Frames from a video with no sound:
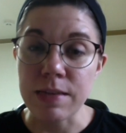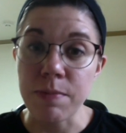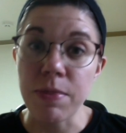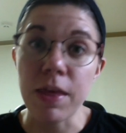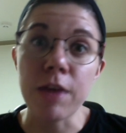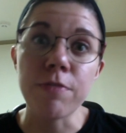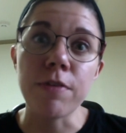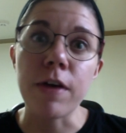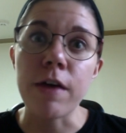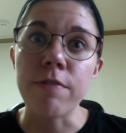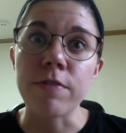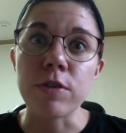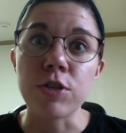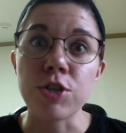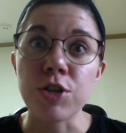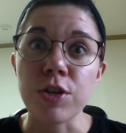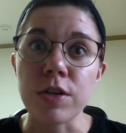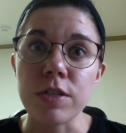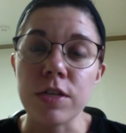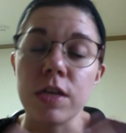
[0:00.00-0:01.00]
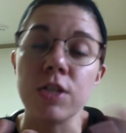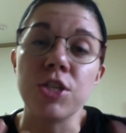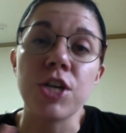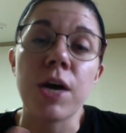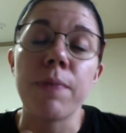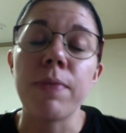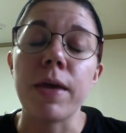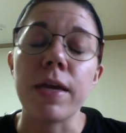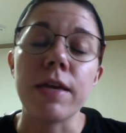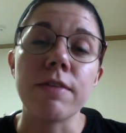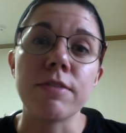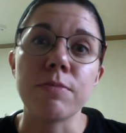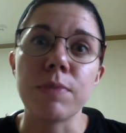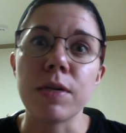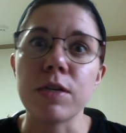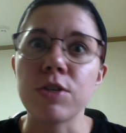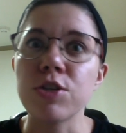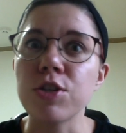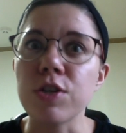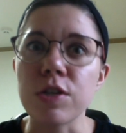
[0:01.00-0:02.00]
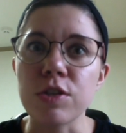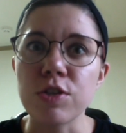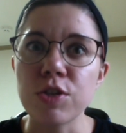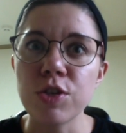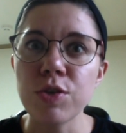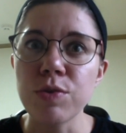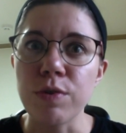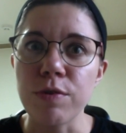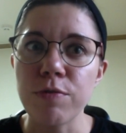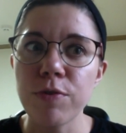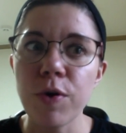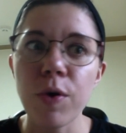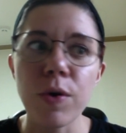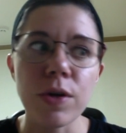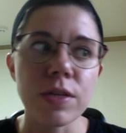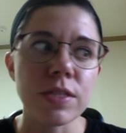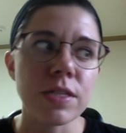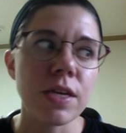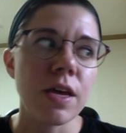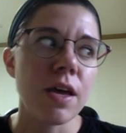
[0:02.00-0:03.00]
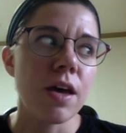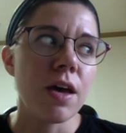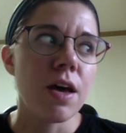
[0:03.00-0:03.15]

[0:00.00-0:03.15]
I'm thankful I have insurance, a job that gives me insurance too, of course.